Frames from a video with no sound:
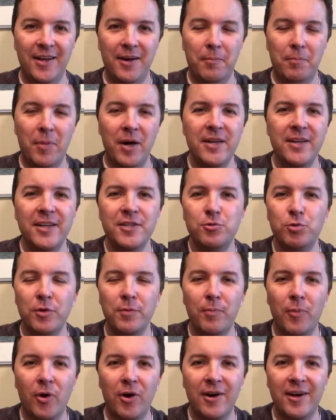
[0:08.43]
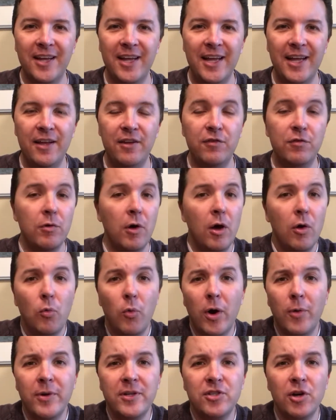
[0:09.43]
Mondays with Mark is
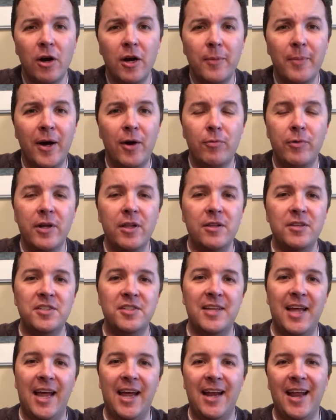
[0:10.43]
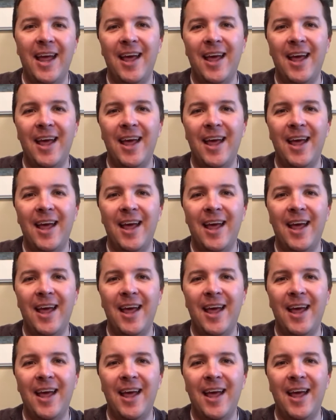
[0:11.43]
where we talk about real estate,